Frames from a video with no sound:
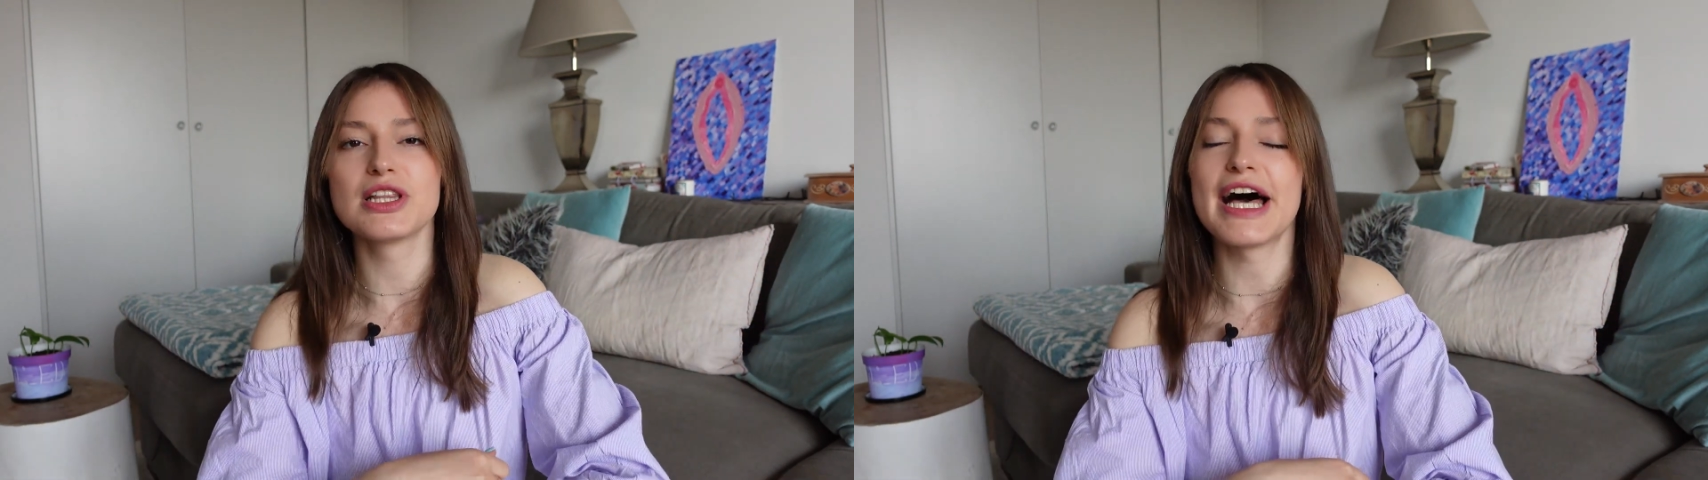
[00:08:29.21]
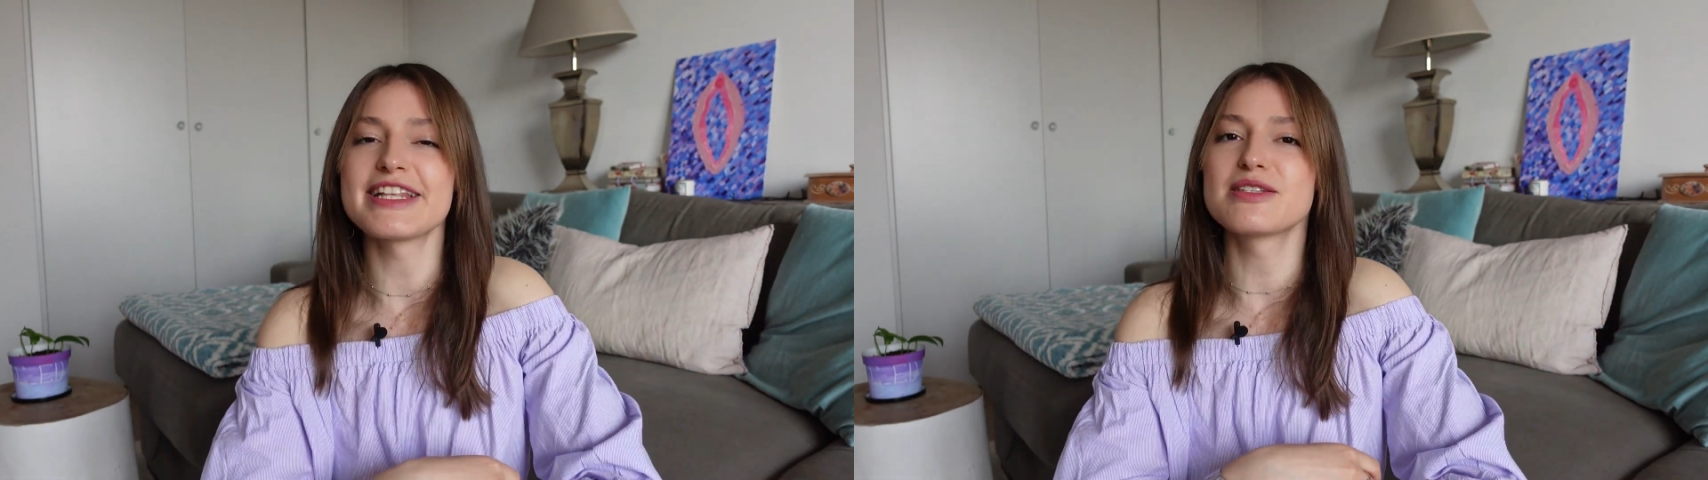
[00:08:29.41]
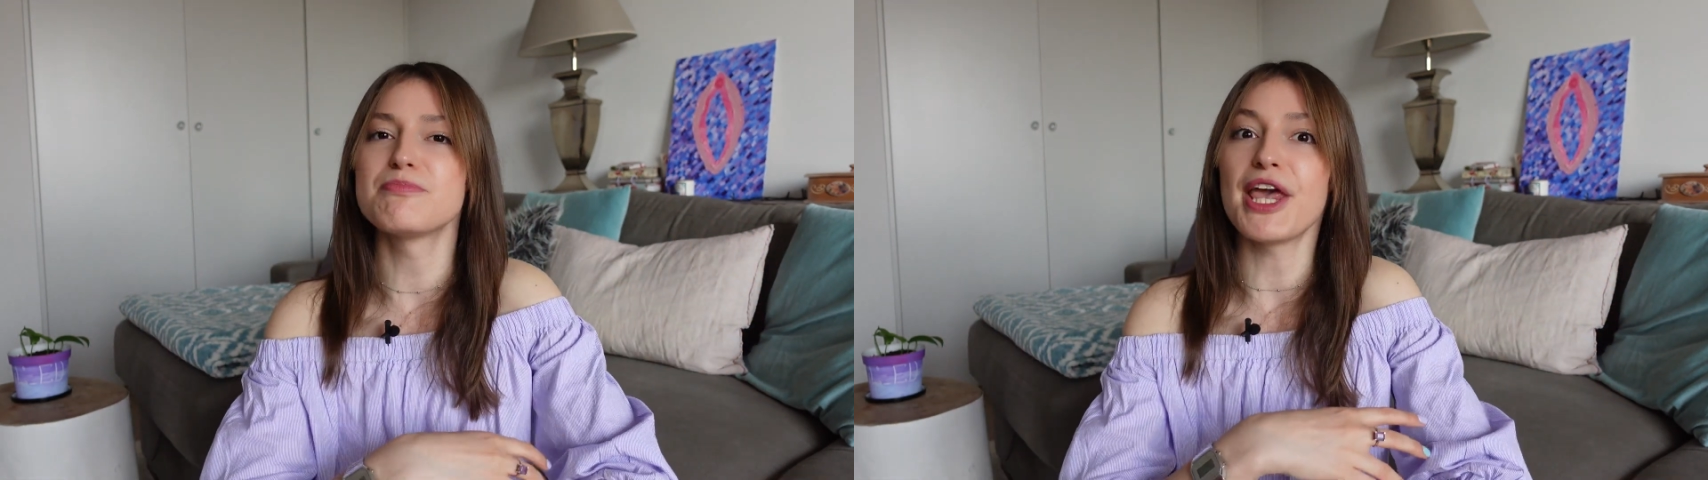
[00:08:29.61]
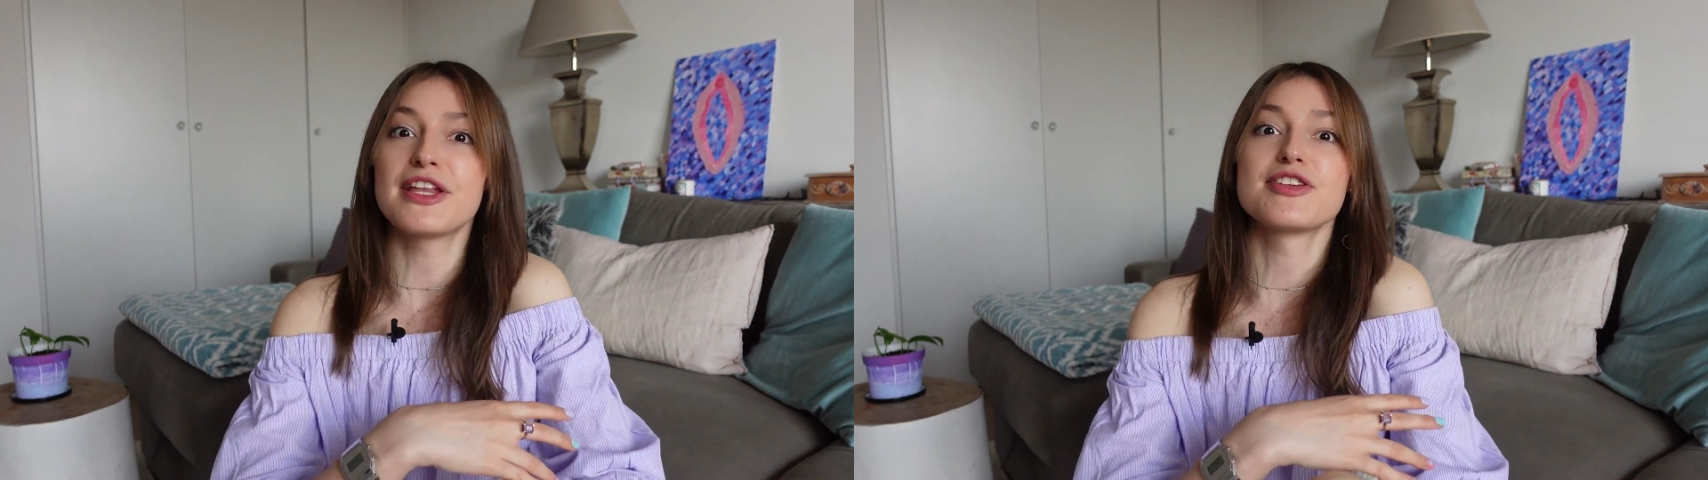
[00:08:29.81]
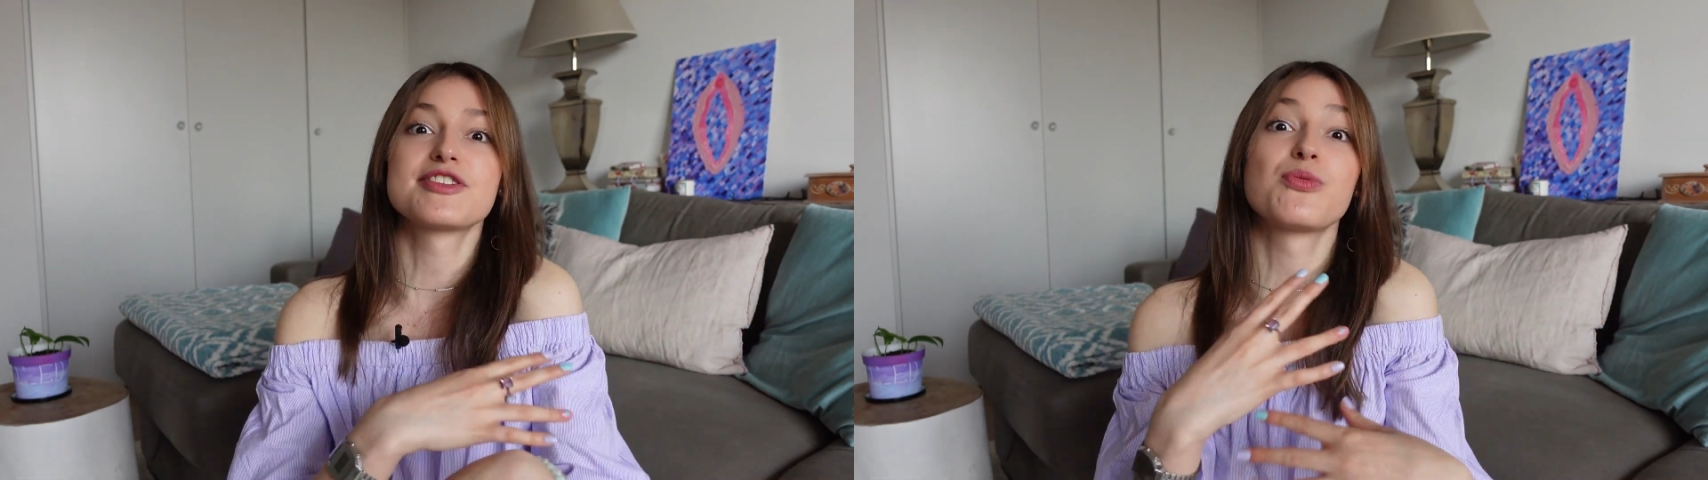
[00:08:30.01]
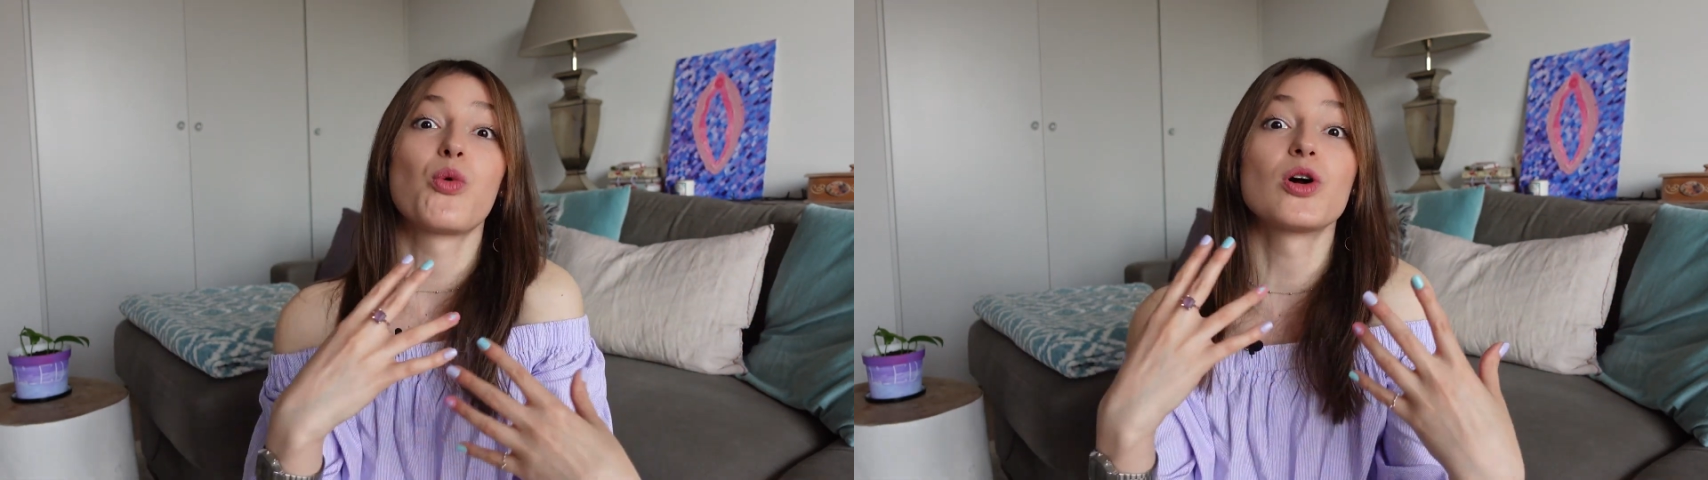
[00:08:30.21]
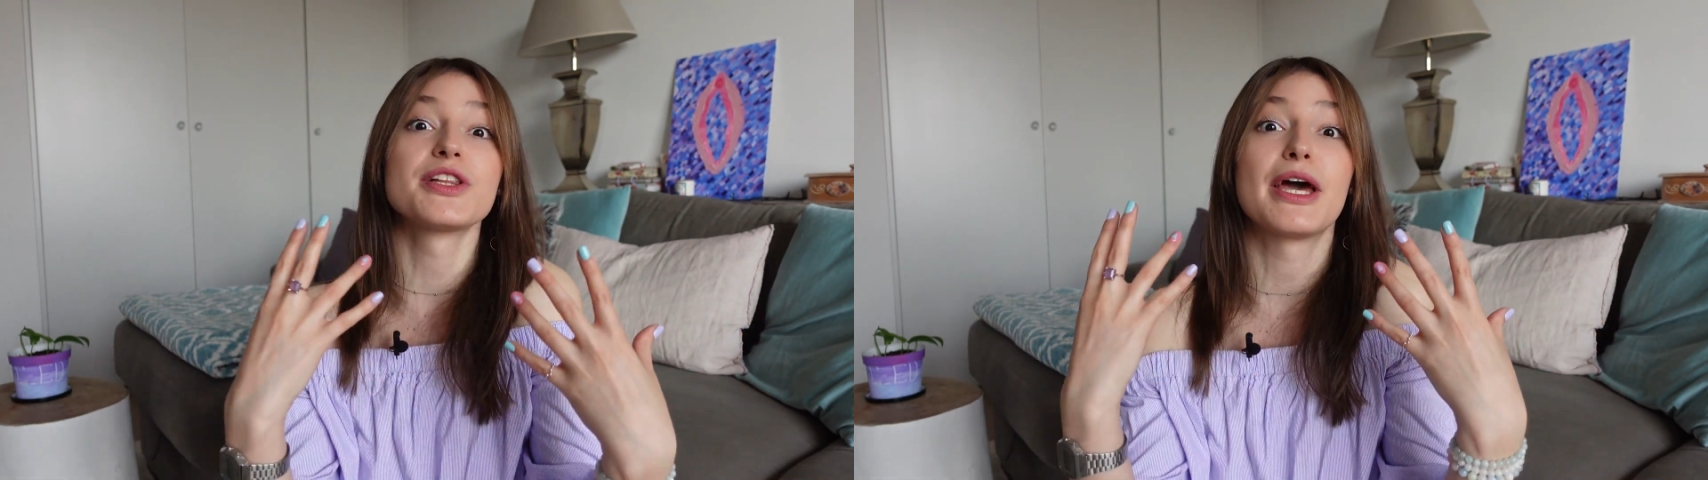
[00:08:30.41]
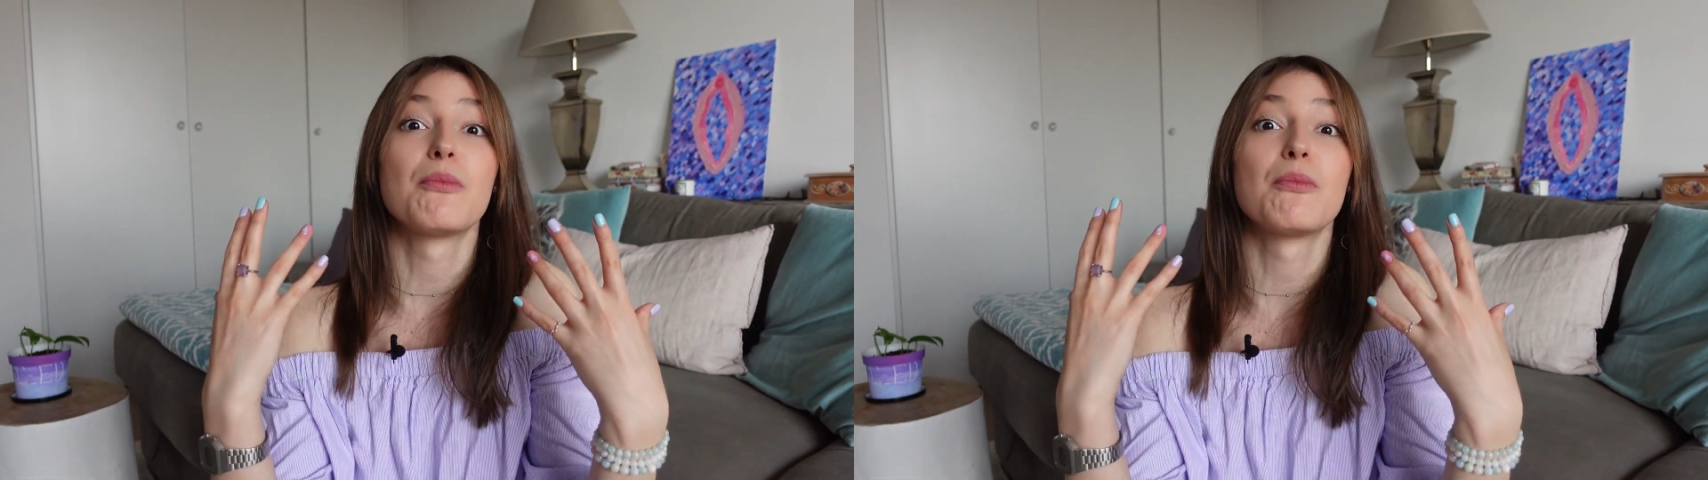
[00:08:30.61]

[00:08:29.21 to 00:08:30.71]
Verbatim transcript: Let's make this world